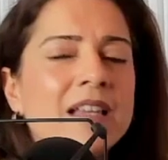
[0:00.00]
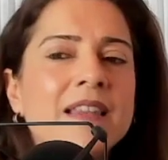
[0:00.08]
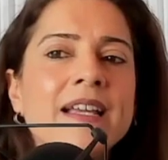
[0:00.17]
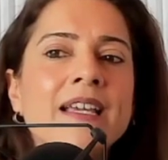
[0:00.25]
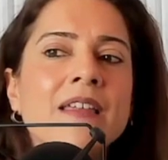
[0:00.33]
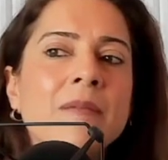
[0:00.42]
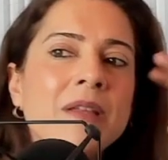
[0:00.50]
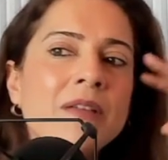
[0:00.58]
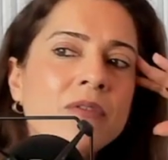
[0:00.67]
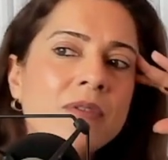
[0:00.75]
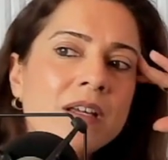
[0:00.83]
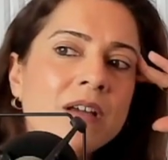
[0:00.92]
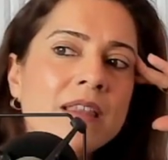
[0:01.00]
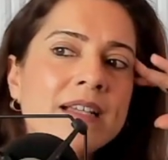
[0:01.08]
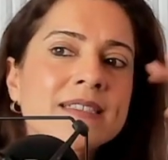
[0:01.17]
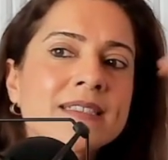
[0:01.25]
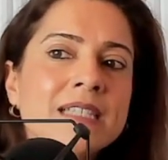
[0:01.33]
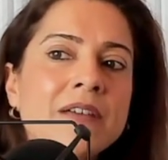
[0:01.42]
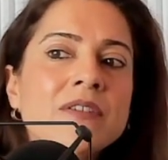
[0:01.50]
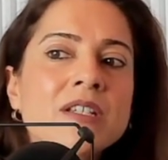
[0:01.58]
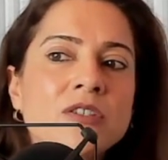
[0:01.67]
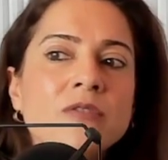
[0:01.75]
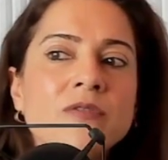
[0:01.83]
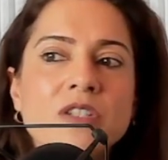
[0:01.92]
Right. Like, I mean, if you think like
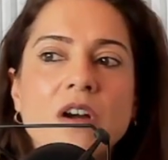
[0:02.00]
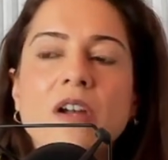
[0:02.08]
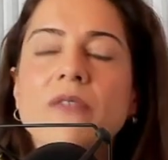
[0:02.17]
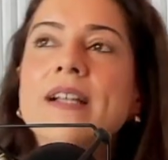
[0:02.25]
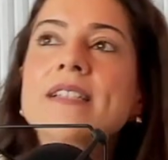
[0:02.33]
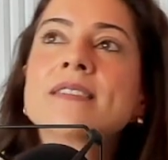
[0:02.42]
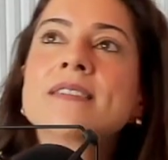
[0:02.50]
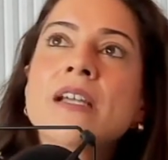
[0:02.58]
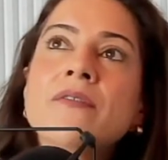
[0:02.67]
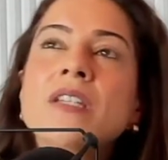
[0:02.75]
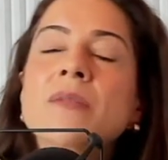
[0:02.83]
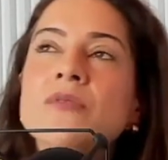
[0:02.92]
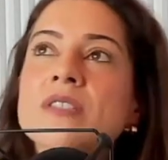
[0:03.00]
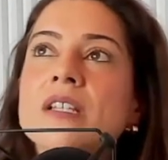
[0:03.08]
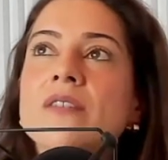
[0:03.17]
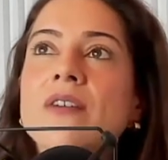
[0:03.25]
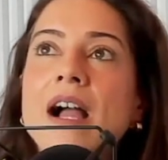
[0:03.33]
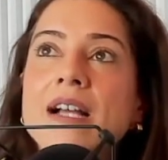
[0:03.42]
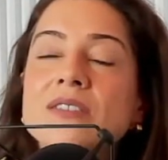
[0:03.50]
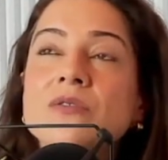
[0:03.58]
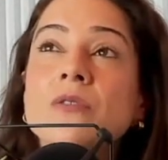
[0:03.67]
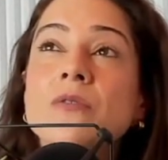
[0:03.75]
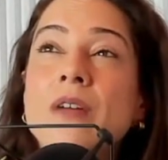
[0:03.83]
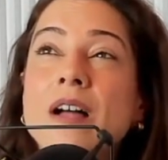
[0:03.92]
you have a daughter, right? 70% of high
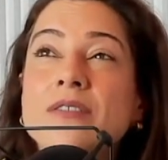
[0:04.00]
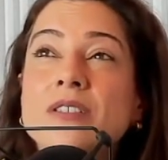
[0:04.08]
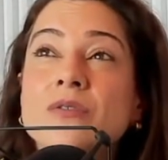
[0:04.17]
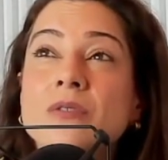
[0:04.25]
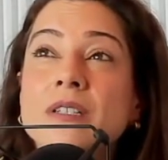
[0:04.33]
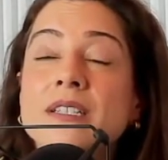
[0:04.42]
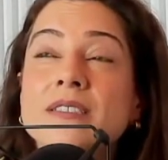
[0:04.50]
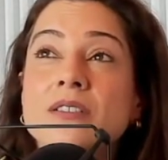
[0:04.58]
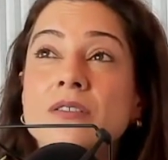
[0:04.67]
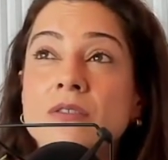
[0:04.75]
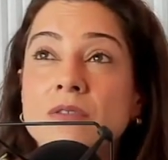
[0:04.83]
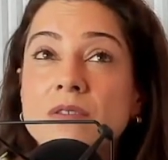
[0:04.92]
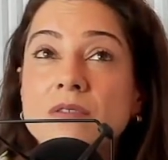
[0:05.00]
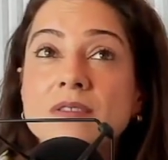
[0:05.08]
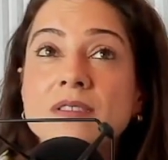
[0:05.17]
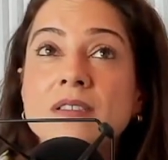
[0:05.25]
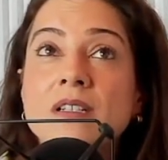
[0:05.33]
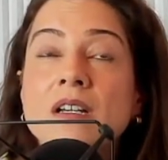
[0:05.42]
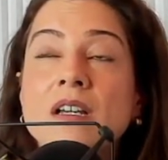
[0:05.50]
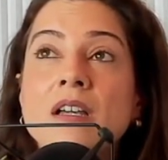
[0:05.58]
school valedictorians are girls.